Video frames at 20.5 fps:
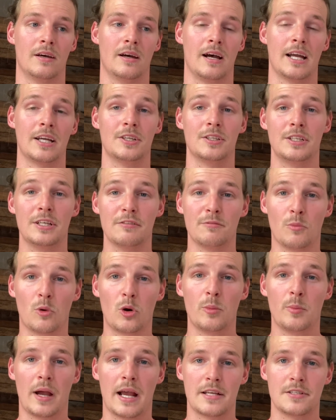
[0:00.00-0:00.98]
I could give
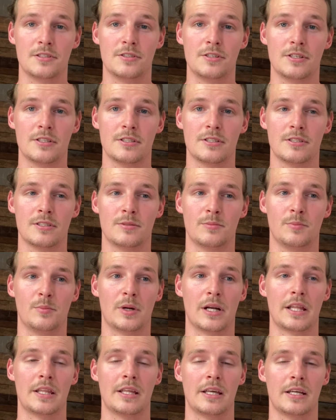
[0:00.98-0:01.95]
more passages,
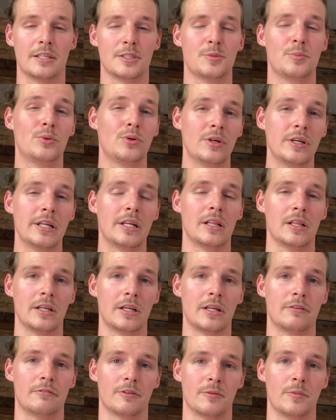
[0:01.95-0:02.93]
but I think it's pretty
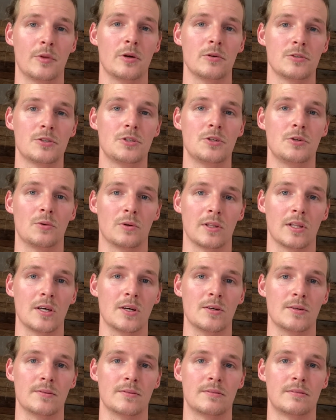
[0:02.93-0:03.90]
clear from those two
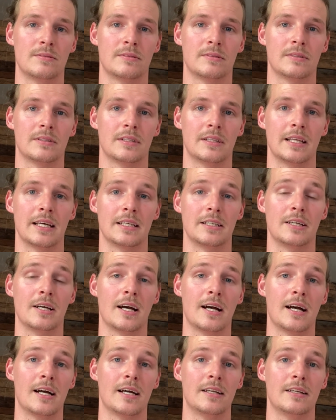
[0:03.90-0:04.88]
alone that
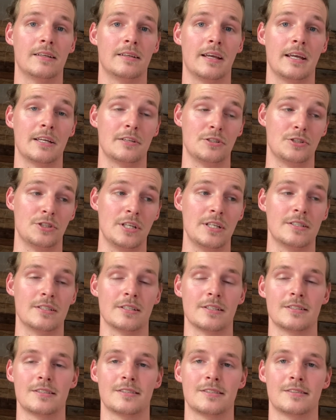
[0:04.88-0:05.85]
God and
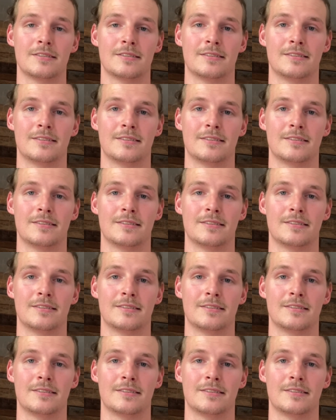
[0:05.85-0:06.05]
Jesus